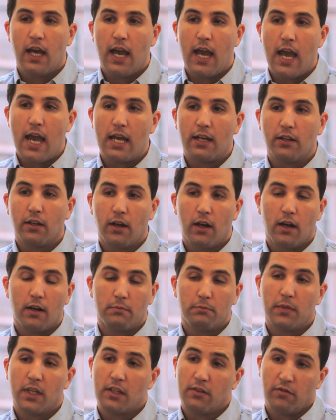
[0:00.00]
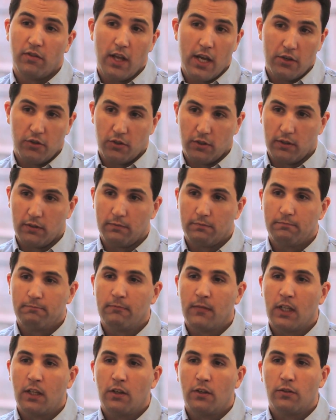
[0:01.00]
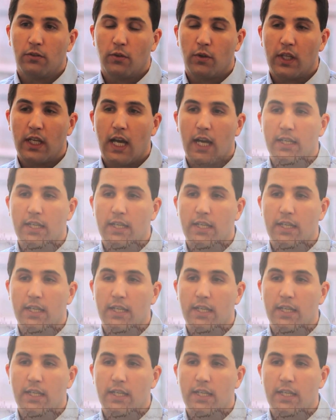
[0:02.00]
and um, inflation. So the